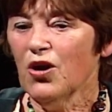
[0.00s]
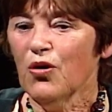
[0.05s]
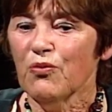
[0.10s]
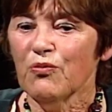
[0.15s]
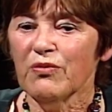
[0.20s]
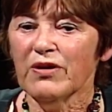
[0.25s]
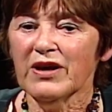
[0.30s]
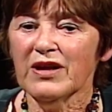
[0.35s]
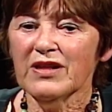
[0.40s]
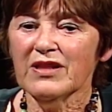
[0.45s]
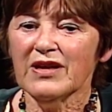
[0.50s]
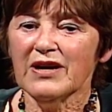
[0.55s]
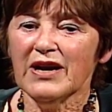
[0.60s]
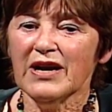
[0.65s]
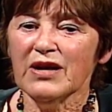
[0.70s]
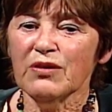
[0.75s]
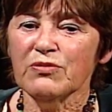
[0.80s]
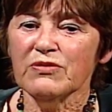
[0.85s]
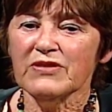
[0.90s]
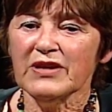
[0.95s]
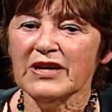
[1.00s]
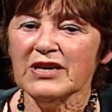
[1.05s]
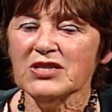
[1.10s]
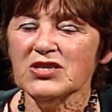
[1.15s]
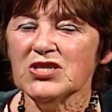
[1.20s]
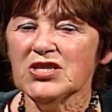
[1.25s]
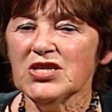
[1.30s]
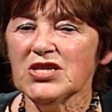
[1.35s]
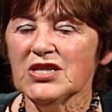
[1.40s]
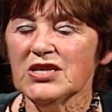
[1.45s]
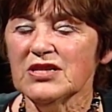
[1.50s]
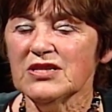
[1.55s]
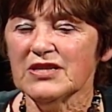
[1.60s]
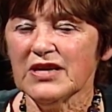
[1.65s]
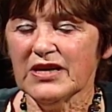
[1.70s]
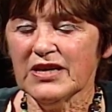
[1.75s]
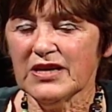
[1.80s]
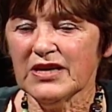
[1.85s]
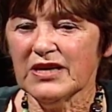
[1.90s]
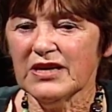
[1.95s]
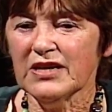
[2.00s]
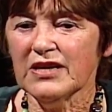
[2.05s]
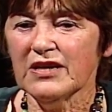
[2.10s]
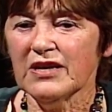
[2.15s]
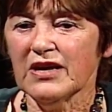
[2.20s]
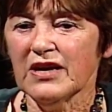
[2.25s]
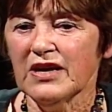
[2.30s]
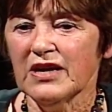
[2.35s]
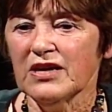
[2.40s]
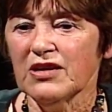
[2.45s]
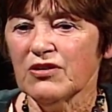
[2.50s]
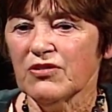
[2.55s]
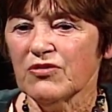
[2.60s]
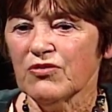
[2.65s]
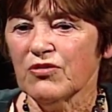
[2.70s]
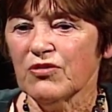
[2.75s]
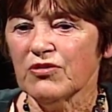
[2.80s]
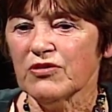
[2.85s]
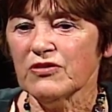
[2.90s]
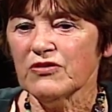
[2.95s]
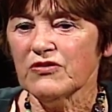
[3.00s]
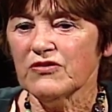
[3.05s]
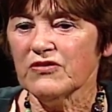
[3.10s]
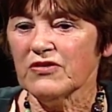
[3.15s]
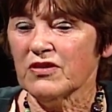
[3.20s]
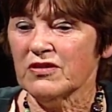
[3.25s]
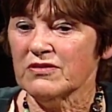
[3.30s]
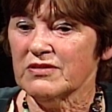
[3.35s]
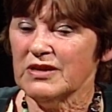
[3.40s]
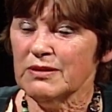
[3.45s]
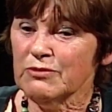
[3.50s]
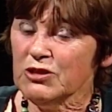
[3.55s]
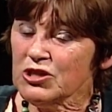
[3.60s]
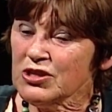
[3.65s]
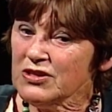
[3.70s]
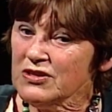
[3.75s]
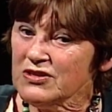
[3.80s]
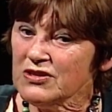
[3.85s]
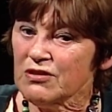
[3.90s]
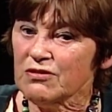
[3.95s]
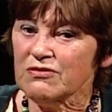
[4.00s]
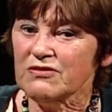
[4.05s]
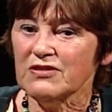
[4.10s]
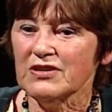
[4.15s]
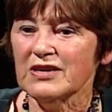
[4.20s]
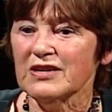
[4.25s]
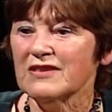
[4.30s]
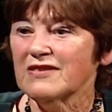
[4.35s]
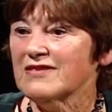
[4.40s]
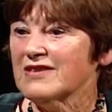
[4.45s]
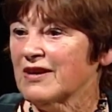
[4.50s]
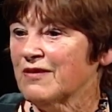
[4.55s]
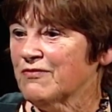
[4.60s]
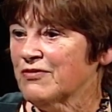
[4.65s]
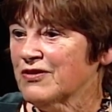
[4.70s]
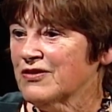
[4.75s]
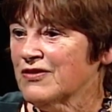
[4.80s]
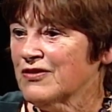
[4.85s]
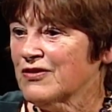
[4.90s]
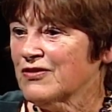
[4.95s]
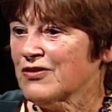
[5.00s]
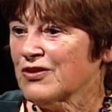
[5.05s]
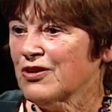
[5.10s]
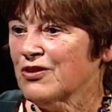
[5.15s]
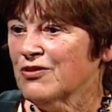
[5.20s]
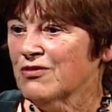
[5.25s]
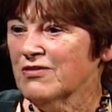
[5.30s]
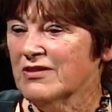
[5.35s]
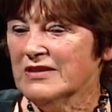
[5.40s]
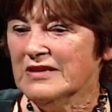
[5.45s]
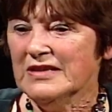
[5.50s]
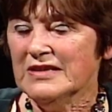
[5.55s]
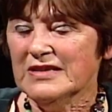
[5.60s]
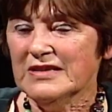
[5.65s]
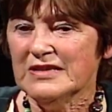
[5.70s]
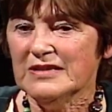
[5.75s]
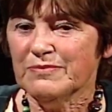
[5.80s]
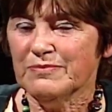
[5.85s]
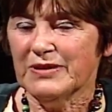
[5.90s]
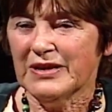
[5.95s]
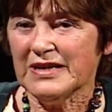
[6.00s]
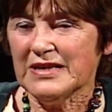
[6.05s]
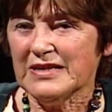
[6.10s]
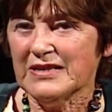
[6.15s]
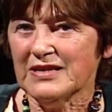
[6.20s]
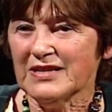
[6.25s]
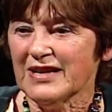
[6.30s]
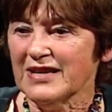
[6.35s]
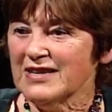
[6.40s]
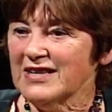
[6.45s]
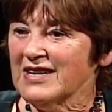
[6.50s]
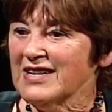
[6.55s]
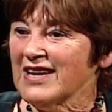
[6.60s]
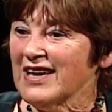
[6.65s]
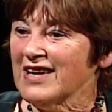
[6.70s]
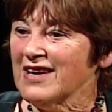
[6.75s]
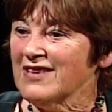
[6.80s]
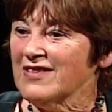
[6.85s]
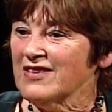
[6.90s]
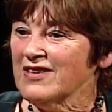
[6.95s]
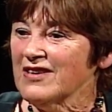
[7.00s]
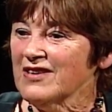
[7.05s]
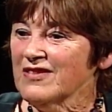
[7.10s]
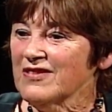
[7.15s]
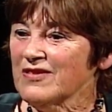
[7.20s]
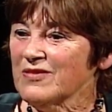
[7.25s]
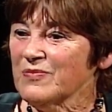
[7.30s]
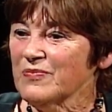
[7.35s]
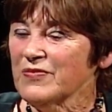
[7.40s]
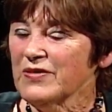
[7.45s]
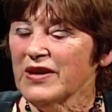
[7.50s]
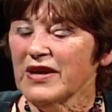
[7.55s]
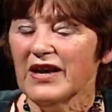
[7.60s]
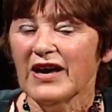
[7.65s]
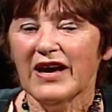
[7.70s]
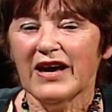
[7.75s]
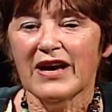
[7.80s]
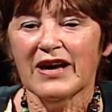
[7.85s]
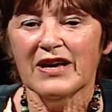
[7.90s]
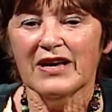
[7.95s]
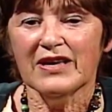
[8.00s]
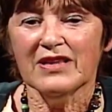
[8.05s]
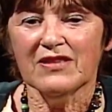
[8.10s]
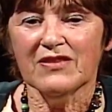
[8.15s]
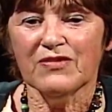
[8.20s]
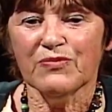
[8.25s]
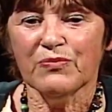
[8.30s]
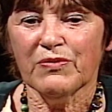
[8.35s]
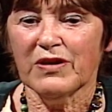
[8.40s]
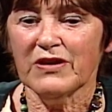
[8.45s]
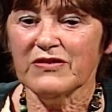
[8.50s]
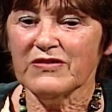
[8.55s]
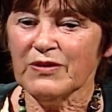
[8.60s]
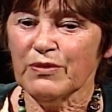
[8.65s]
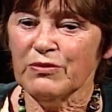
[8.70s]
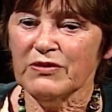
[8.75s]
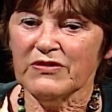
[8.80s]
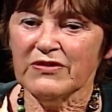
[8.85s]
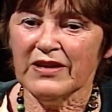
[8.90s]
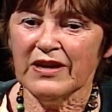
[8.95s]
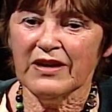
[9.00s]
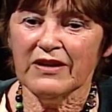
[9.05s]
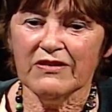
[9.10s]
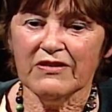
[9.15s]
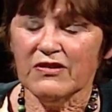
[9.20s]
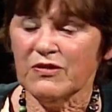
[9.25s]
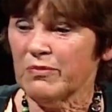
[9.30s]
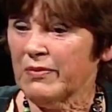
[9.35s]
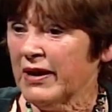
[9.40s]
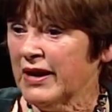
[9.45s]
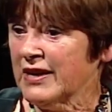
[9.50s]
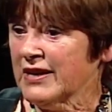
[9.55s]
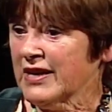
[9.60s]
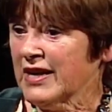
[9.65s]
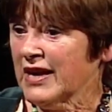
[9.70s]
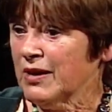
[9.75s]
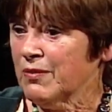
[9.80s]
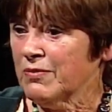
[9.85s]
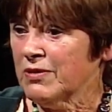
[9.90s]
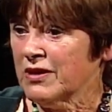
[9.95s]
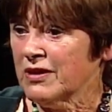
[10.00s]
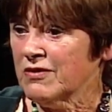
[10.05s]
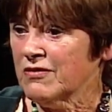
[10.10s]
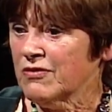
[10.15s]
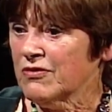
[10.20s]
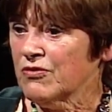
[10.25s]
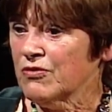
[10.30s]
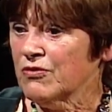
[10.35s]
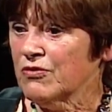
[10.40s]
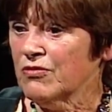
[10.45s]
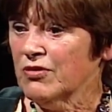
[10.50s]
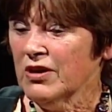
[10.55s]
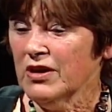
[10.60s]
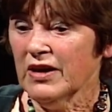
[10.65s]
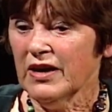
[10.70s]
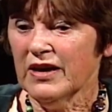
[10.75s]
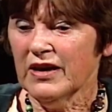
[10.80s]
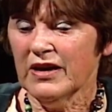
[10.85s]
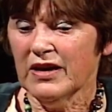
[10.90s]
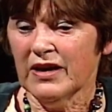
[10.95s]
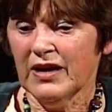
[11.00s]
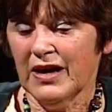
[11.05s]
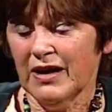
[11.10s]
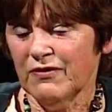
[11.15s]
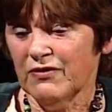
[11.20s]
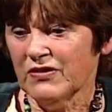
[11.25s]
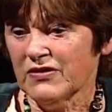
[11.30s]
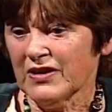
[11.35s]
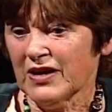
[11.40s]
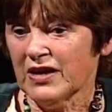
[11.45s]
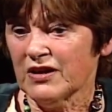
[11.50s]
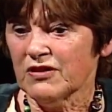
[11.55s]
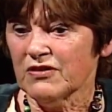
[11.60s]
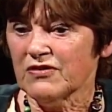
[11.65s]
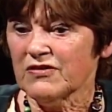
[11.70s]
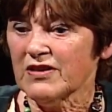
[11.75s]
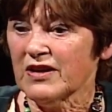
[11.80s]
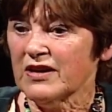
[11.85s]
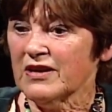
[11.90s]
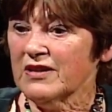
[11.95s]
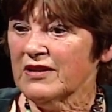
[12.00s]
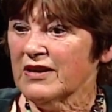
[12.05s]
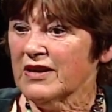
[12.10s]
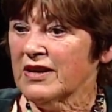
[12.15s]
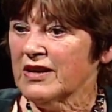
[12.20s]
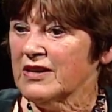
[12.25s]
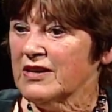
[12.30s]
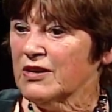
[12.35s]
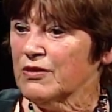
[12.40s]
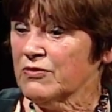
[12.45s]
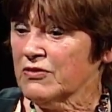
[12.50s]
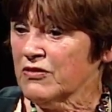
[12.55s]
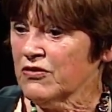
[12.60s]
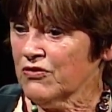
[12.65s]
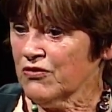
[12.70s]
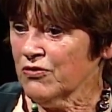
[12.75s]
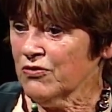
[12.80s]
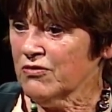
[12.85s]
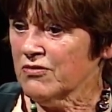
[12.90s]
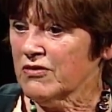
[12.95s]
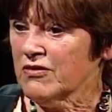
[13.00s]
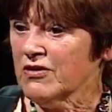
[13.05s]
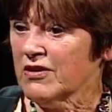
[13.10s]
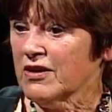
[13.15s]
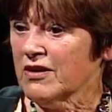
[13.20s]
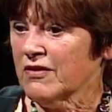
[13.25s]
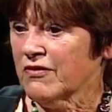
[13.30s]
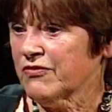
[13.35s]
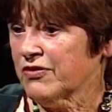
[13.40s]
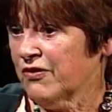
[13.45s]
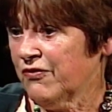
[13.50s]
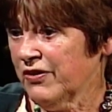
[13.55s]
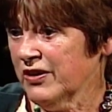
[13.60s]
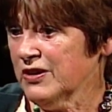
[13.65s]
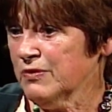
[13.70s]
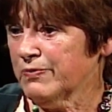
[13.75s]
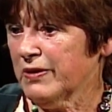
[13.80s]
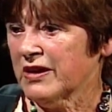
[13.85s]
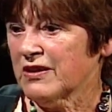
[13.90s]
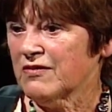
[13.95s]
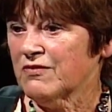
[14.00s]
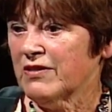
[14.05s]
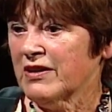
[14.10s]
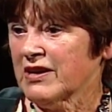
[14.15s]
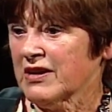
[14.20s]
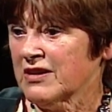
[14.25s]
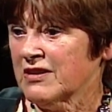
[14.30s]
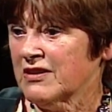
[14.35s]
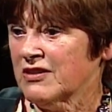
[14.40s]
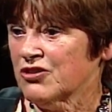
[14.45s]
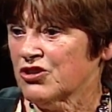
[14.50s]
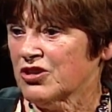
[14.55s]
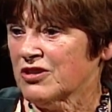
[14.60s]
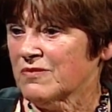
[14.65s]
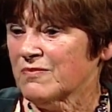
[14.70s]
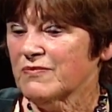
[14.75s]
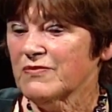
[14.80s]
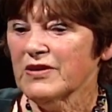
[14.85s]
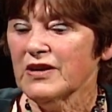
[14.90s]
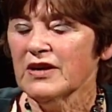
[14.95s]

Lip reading: Well, I was actually taking a course on image consulting in San Francisco back in the 1980s. And whilst I was there, this man came in to have his colors done, and he was a student of the face pattern recognition.